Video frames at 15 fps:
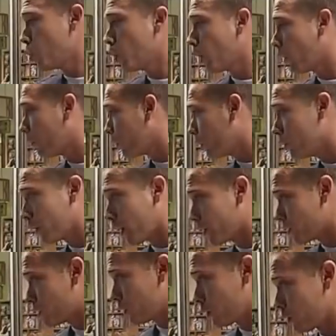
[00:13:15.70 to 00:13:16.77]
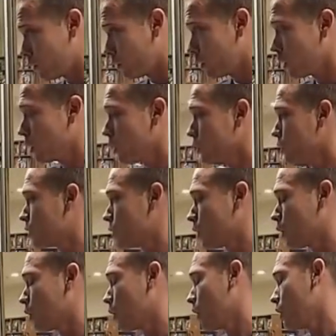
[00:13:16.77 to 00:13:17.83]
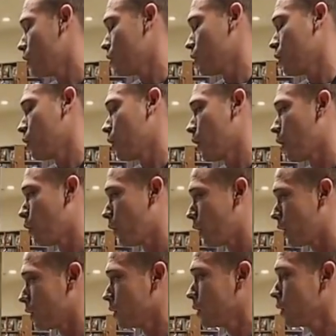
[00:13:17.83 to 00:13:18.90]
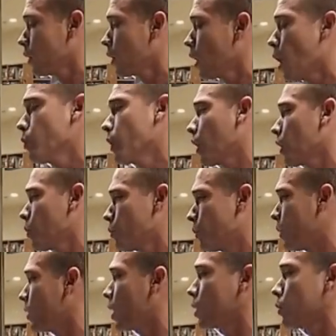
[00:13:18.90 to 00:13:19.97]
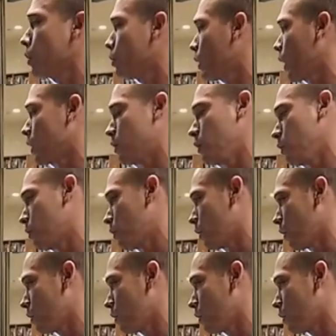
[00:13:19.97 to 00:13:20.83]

whatever you guys you work do. For us. So it doesn't Don't be rude way. to us. I'm not. I've been nothing but polite to you. No, you,